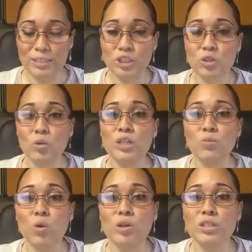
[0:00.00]
and slowly
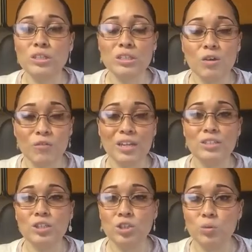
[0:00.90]
work yourself
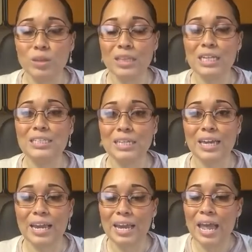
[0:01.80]
into doing things
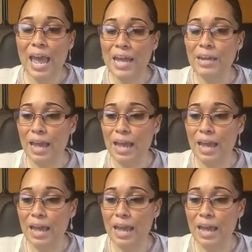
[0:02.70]
again and,